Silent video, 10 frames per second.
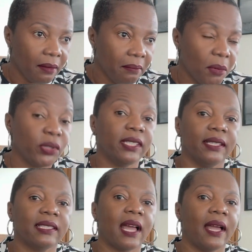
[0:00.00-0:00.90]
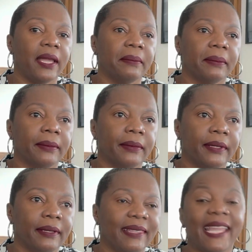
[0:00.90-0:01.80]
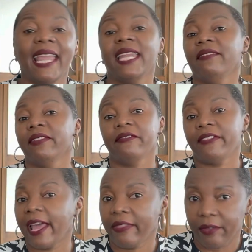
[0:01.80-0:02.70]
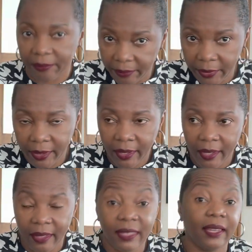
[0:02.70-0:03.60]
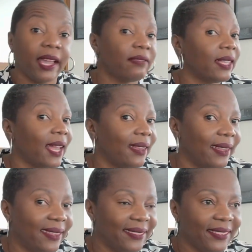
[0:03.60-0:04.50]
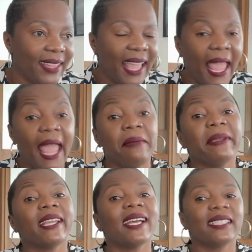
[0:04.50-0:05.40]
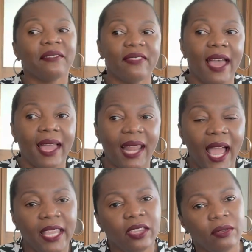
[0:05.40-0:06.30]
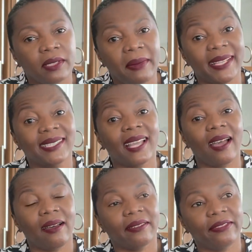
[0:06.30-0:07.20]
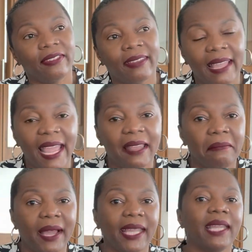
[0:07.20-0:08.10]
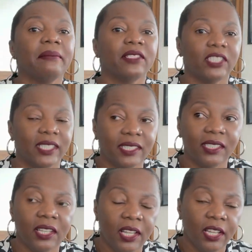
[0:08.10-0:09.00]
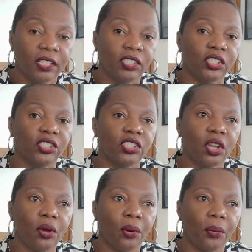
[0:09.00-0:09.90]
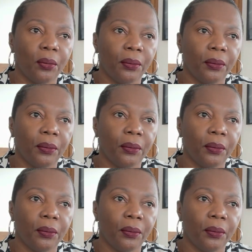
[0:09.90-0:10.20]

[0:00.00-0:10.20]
most of the time, they can't even fathom the life that I live. And because of that, I use myself and my images to show,